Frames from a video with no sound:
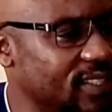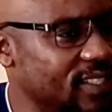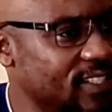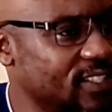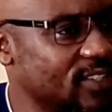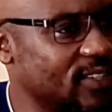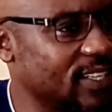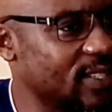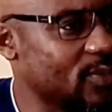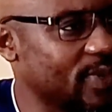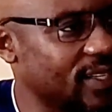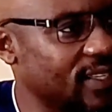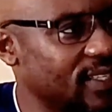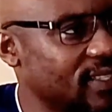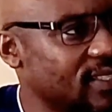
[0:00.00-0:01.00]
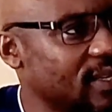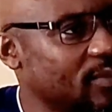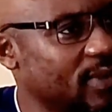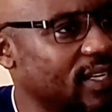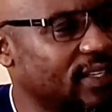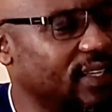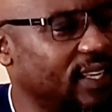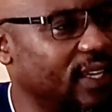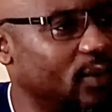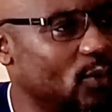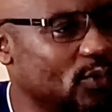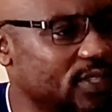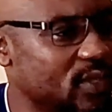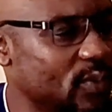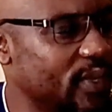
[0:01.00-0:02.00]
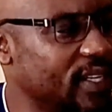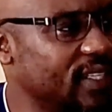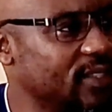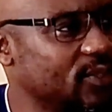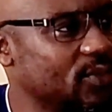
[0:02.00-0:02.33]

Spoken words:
this stress when there's someone there who is willing